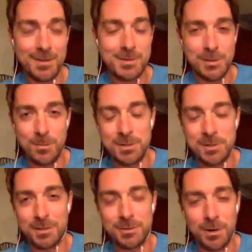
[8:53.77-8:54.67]
So you
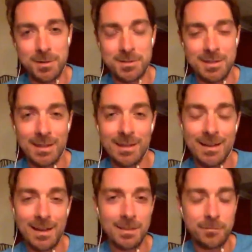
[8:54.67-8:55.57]
mentioned the charts, and,
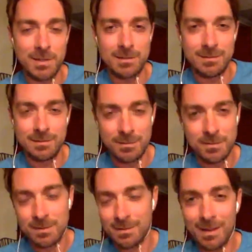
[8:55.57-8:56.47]
like, I'd
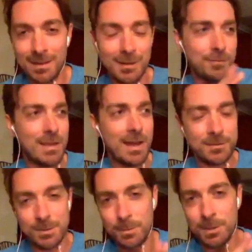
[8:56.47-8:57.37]
love that
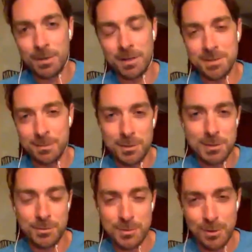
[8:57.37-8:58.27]
to be, because the
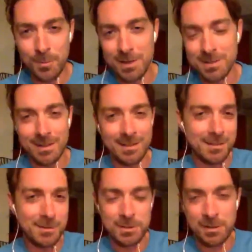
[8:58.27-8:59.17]
music was so amazing and
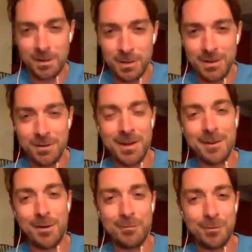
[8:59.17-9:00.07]
it just got played on
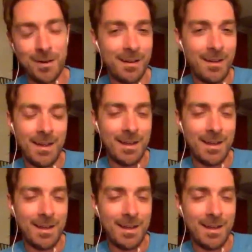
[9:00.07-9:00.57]
radio everywhere.